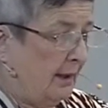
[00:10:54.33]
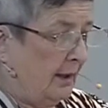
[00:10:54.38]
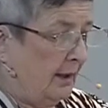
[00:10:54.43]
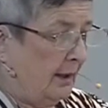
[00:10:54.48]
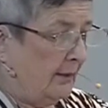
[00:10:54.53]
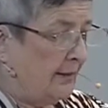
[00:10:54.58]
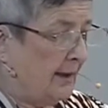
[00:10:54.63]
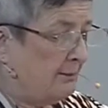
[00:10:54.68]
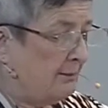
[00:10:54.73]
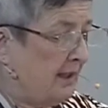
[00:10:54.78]

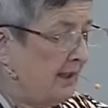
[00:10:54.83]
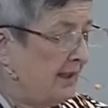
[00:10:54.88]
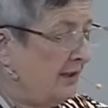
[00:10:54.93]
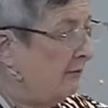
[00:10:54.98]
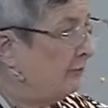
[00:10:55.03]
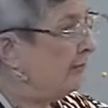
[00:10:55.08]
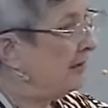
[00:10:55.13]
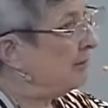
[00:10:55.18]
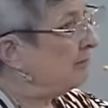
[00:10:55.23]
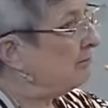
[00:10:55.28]
They may
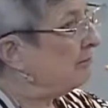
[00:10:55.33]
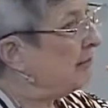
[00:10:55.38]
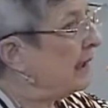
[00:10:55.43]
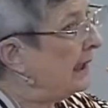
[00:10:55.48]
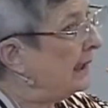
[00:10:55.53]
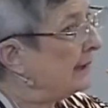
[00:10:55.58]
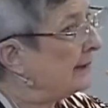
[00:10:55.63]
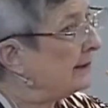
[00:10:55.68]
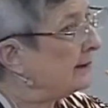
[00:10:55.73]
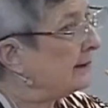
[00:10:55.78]
have been
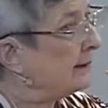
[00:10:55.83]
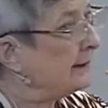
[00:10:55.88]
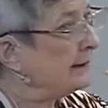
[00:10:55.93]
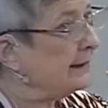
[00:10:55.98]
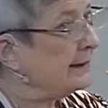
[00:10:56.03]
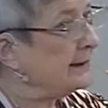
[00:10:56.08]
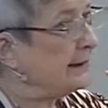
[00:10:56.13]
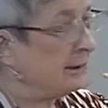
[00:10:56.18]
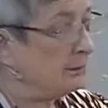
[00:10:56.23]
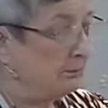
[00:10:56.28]

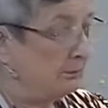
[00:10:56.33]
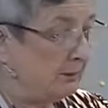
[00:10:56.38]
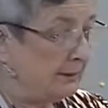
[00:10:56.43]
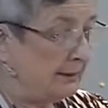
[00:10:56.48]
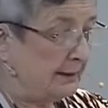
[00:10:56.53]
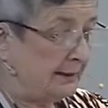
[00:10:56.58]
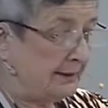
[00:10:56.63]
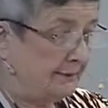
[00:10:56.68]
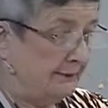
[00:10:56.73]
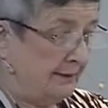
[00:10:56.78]
mildly
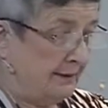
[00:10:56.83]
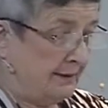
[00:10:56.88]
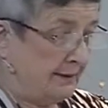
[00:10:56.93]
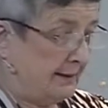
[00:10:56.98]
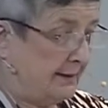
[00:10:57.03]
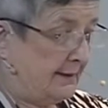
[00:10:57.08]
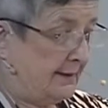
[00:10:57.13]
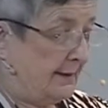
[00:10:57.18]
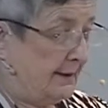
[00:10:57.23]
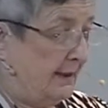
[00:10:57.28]

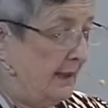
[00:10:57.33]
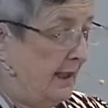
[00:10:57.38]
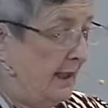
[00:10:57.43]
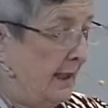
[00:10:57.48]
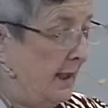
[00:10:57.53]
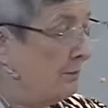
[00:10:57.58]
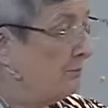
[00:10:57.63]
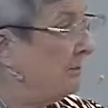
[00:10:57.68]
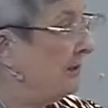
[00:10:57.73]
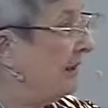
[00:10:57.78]
oblivious
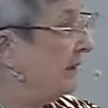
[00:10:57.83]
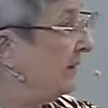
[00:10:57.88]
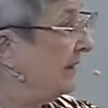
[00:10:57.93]
about